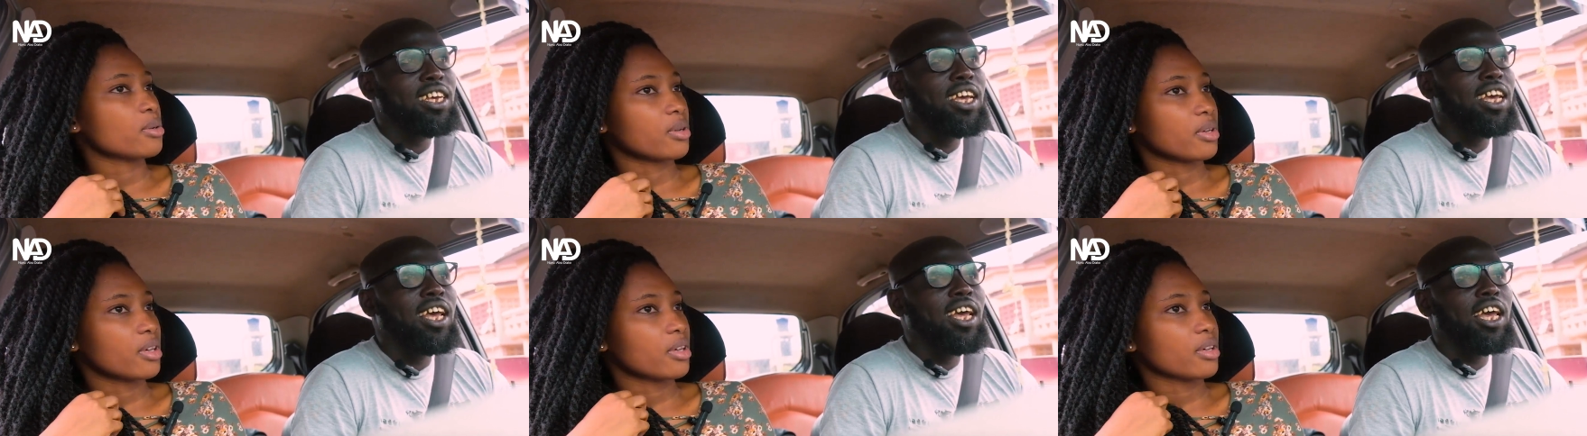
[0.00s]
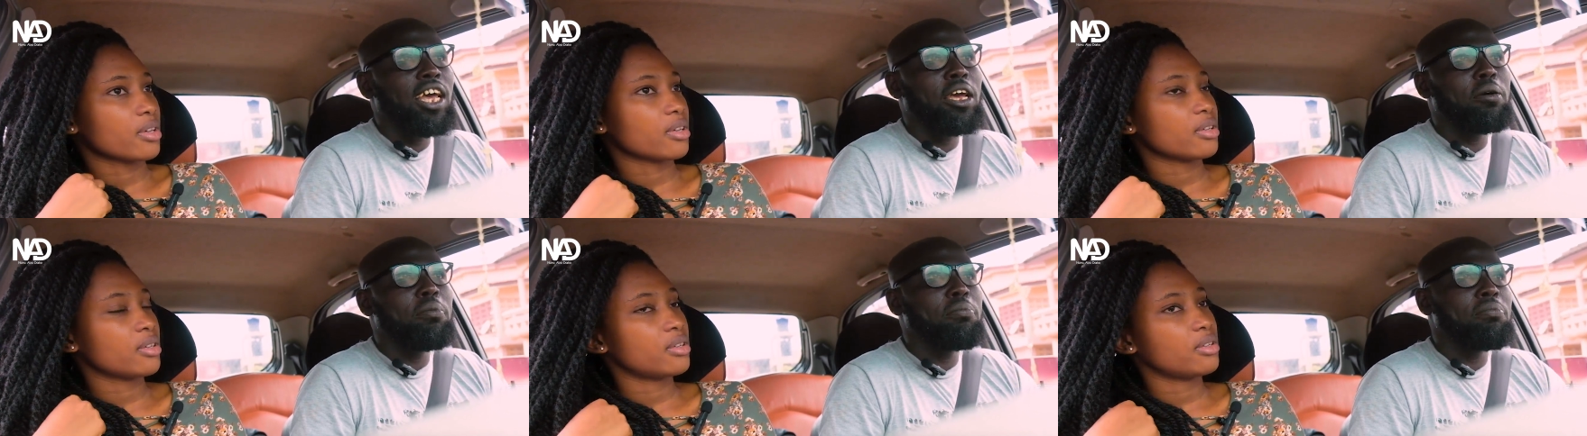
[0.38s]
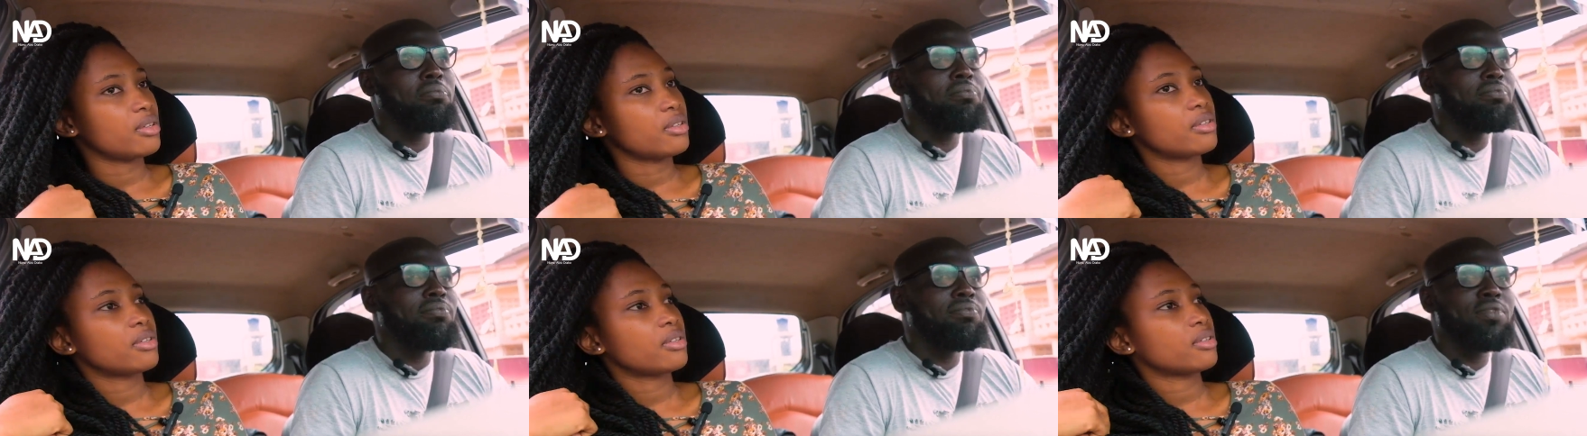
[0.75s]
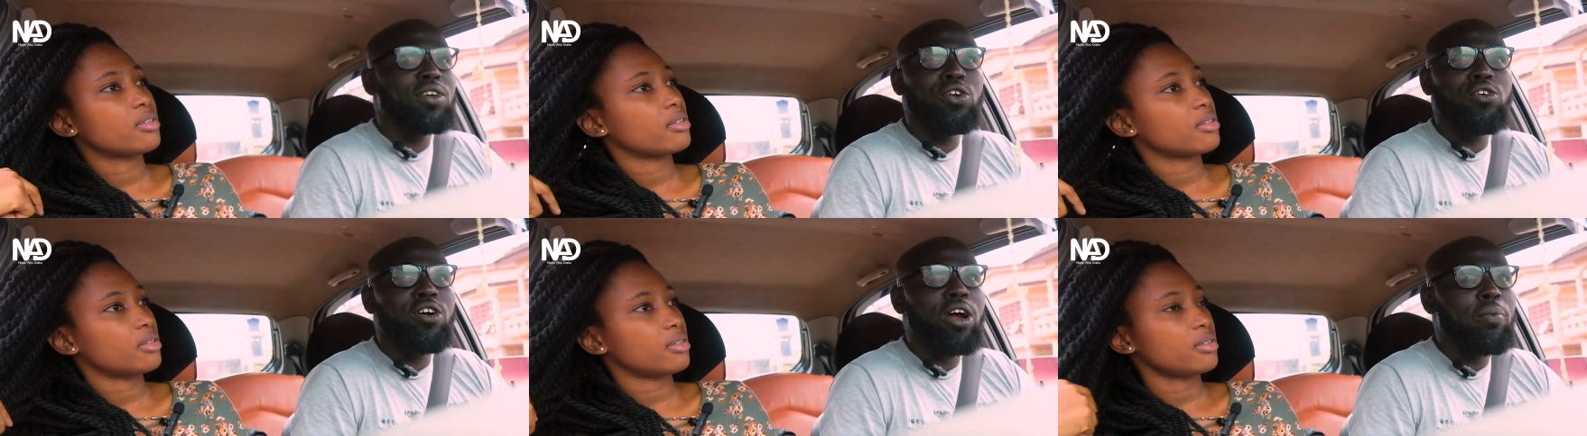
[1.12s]
Speaker 1: Okay. Um,
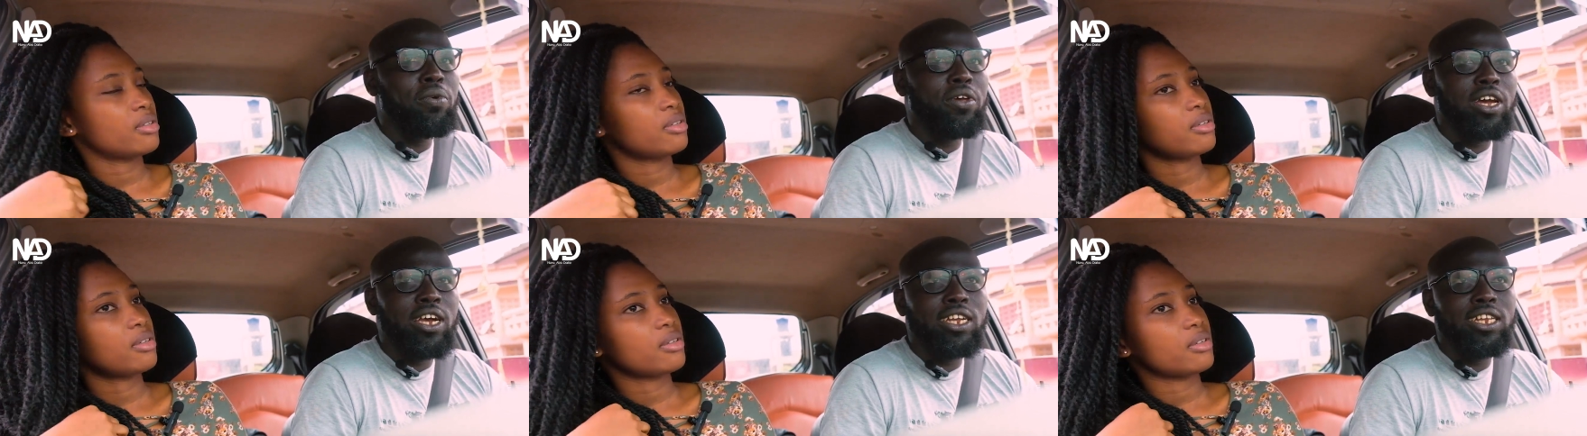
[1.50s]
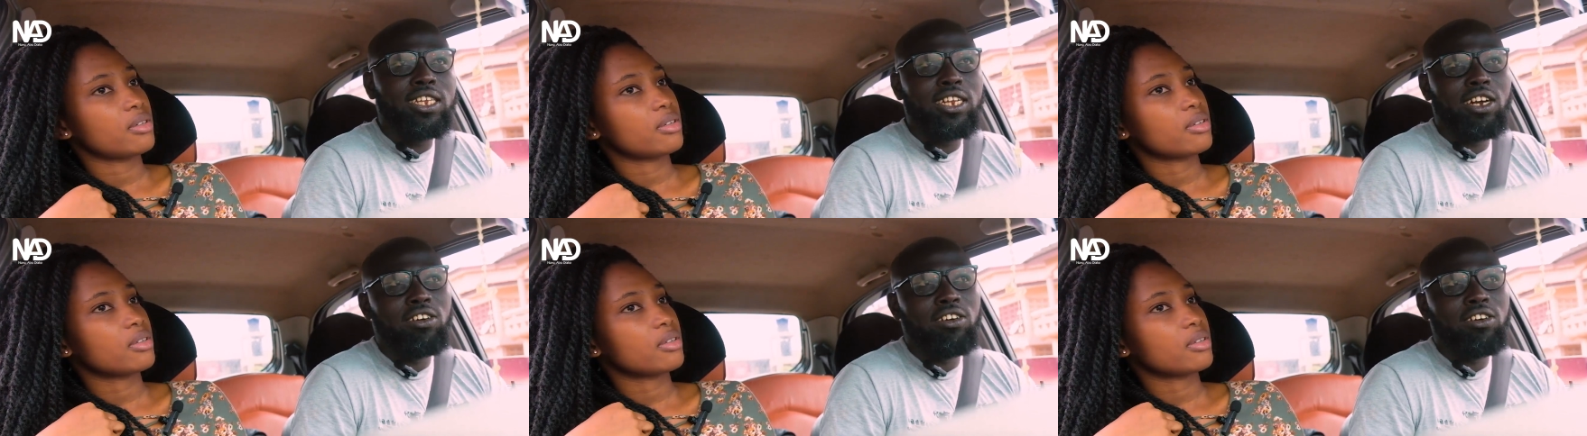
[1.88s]
grew up here in